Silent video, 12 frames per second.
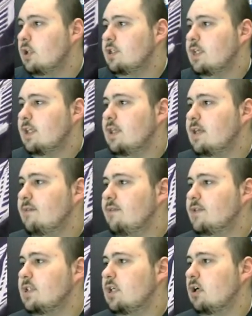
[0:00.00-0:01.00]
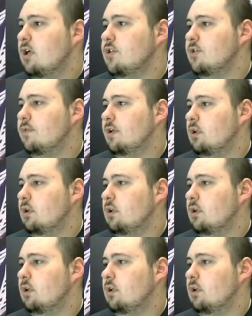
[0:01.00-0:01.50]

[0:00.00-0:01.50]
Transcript: Did the 1500 fill?